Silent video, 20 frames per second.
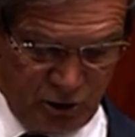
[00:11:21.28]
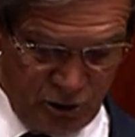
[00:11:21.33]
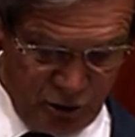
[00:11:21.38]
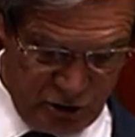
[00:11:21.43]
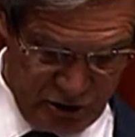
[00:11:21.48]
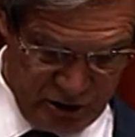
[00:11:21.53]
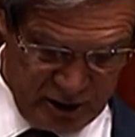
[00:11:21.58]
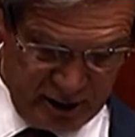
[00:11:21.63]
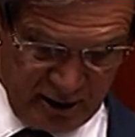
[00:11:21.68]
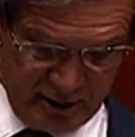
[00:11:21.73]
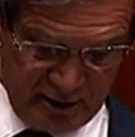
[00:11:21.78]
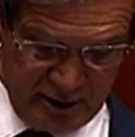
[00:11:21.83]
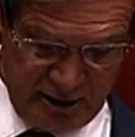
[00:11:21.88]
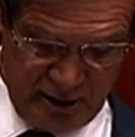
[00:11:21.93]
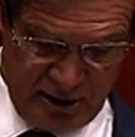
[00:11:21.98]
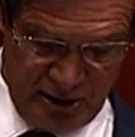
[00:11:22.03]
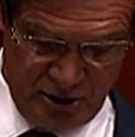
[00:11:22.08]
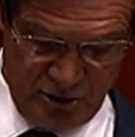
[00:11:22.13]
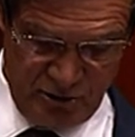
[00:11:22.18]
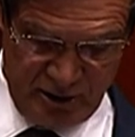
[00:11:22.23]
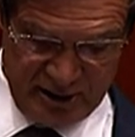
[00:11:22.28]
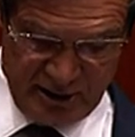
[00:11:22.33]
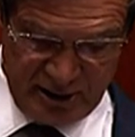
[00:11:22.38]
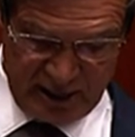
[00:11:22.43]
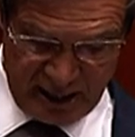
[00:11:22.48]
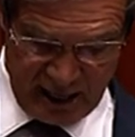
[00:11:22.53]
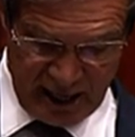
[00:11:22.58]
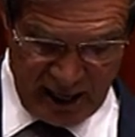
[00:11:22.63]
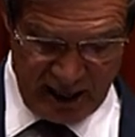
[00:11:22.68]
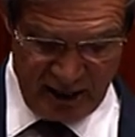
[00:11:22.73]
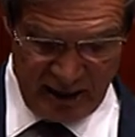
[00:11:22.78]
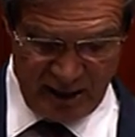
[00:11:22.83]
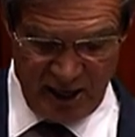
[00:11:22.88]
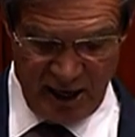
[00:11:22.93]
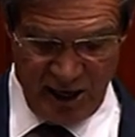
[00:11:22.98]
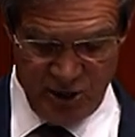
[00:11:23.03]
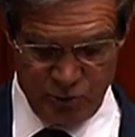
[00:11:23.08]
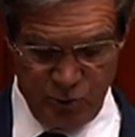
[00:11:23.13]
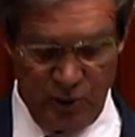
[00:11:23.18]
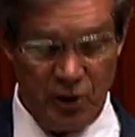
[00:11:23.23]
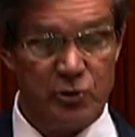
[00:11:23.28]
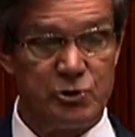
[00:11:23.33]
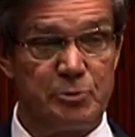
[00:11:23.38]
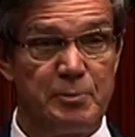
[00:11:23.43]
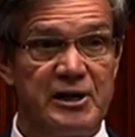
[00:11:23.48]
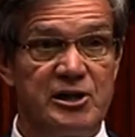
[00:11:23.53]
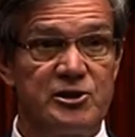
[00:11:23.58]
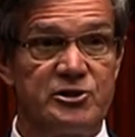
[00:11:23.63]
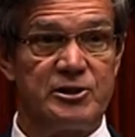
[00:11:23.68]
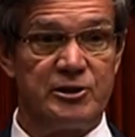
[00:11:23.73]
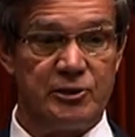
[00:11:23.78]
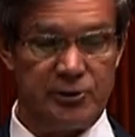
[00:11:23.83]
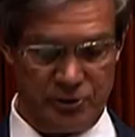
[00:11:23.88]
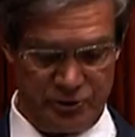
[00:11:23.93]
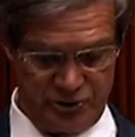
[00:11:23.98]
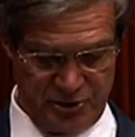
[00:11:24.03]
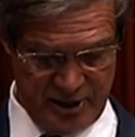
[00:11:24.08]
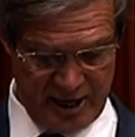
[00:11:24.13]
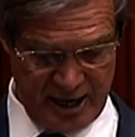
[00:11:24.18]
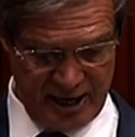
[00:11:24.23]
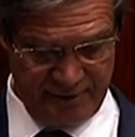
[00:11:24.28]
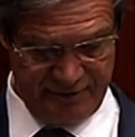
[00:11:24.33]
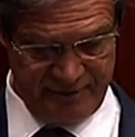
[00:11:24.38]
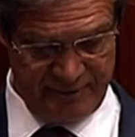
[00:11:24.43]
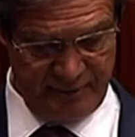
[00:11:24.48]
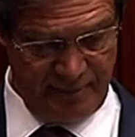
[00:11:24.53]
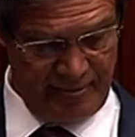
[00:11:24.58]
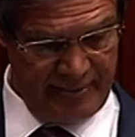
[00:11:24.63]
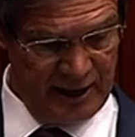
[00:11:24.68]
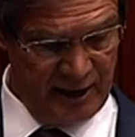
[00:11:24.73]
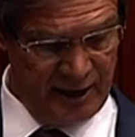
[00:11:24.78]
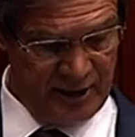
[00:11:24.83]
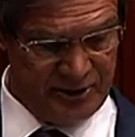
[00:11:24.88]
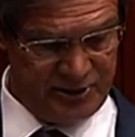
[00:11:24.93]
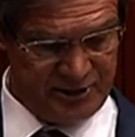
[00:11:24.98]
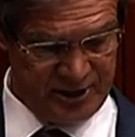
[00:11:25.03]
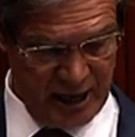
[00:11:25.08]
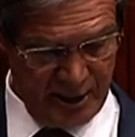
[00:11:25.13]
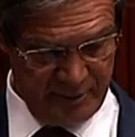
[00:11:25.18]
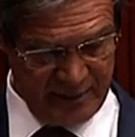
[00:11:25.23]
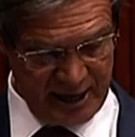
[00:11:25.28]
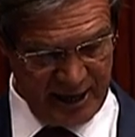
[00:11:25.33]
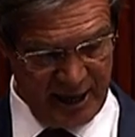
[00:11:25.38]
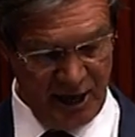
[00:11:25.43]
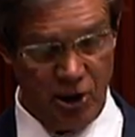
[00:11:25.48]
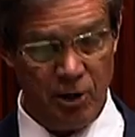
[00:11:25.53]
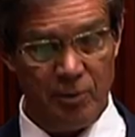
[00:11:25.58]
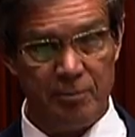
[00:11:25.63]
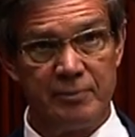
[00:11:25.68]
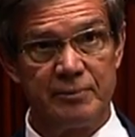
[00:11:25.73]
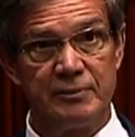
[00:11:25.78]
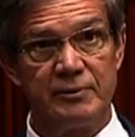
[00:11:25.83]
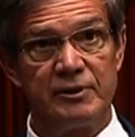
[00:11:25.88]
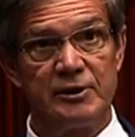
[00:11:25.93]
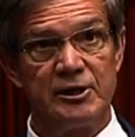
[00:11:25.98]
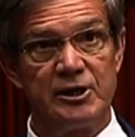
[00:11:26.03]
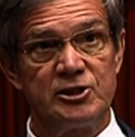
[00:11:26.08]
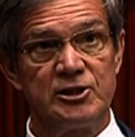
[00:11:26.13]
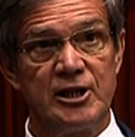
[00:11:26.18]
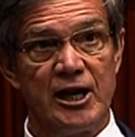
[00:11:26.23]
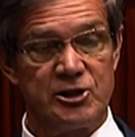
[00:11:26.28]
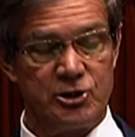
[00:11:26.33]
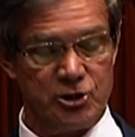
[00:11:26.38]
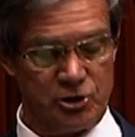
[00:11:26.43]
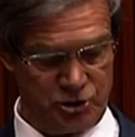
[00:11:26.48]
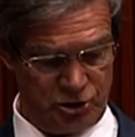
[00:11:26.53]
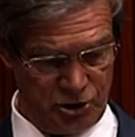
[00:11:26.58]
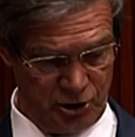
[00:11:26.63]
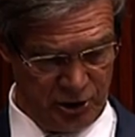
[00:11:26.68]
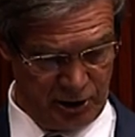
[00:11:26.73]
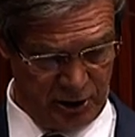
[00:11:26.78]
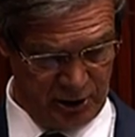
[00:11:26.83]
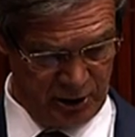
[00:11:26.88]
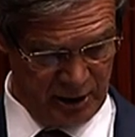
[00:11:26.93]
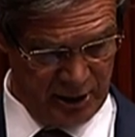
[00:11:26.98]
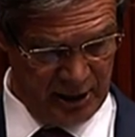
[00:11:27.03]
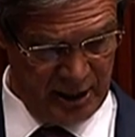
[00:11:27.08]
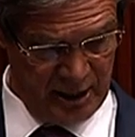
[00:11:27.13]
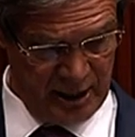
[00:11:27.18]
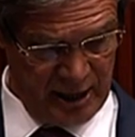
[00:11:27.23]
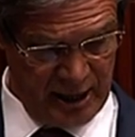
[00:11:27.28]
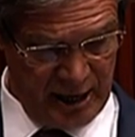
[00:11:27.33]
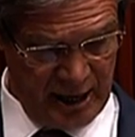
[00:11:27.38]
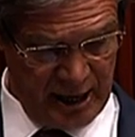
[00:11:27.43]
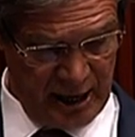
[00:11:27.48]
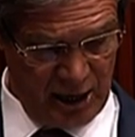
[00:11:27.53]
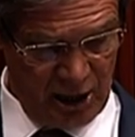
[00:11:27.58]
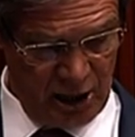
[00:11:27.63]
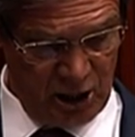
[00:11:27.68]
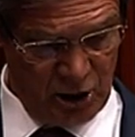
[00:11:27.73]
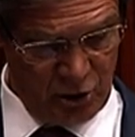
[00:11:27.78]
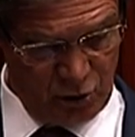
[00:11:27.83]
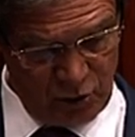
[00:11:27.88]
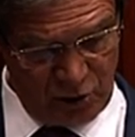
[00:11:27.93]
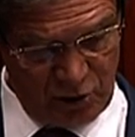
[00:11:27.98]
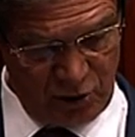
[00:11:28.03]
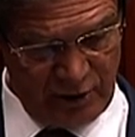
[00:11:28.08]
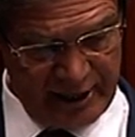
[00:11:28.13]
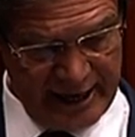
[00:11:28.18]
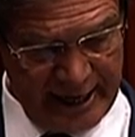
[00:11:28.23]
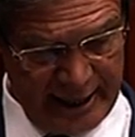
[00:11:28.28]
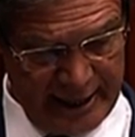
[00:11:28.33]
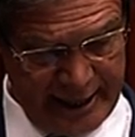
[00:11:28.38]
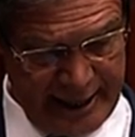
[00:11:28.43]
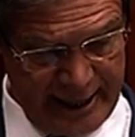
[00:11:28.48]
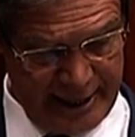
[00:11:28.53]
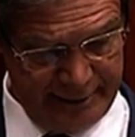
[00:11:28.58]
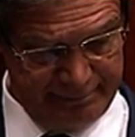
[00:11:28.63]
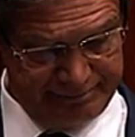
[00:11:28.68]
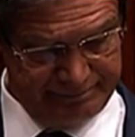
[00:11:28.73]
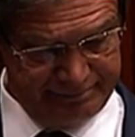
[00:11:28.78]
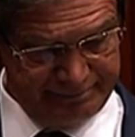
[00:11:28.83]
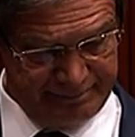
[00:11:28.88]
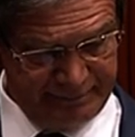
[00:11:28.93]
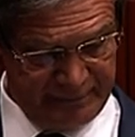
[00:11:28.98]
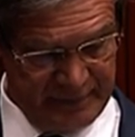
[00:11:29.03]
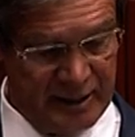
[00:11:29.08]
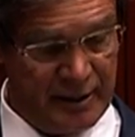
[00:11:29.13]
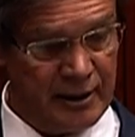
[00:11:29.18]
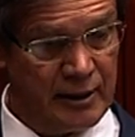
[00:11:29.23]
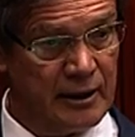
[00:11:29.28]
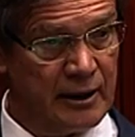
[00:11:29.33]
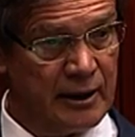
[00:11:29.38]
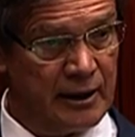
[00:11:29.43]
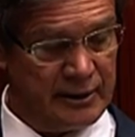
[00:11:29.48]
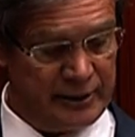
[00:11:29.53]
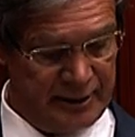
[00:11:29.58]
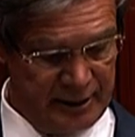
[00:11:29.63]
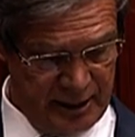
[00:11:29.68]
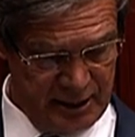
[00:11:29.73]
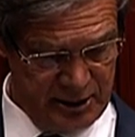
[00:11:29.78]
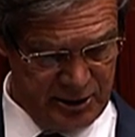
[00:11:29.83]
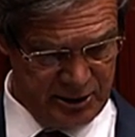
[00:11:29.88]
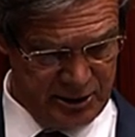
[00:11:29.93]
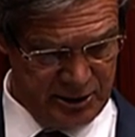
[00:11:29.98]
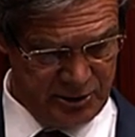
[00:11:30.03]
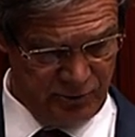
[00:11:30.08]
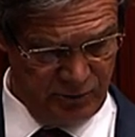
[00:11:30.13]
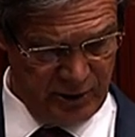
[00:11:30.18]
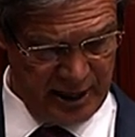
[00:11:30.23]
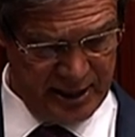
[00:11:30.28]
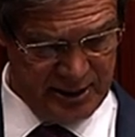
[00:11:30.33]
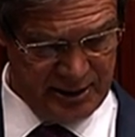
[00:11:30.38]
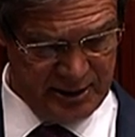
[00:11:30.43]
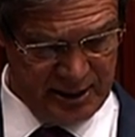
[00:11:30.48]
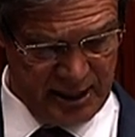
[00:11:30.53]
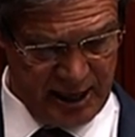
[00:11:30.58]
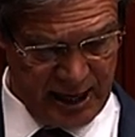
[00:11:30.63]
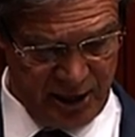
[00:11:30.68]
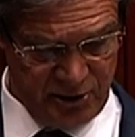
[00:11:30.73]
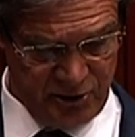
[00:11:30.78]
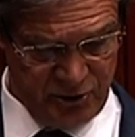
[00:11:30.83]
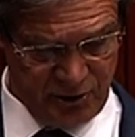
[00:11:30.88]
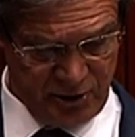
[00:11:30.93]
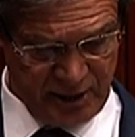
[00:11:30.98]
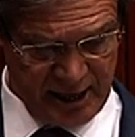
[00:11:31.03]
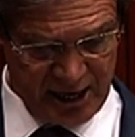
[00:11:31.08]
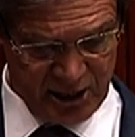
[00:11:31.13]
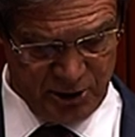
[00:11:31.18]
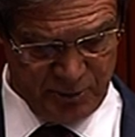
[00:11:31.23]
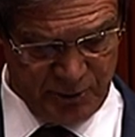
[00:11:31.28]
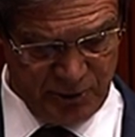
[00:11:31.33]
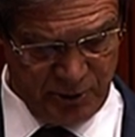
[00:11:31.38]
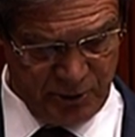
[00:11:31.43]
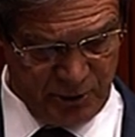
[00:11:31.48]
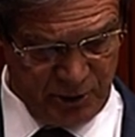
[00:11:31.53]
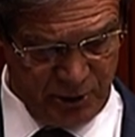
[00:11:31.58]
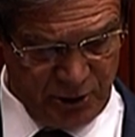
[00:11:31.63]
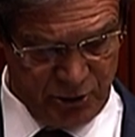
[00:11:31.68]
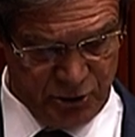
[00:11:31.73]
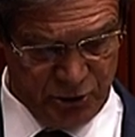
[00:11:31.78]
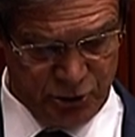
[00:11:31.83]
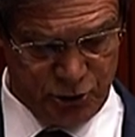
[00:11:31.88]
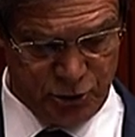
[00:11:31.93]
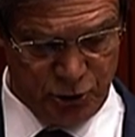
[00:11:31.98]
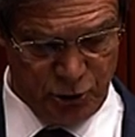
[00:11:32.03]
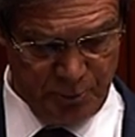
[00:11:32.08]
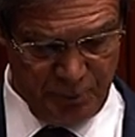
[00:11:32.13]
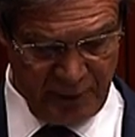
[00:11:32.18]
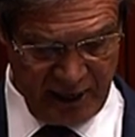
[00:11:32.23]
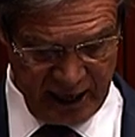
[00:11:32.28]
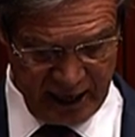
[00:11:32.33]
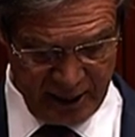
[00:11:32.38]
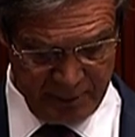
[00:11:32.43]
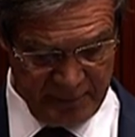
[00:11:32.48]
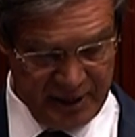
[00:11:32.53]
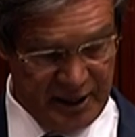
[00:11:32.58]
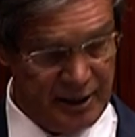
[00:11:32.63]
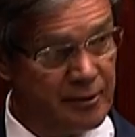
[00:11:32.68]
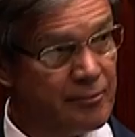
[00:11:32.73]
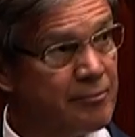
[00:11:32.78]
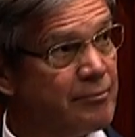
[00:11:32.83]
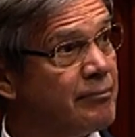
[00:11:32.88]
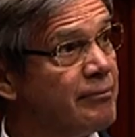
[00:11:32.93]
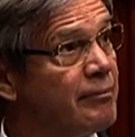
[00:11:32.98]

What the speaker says: Kunza, Tracy Kant, as well as ministerial staff, Simon Helm, Natasha Chung, and Luke O'Callaghan. Denise Rice and Andrew Gasper stood by me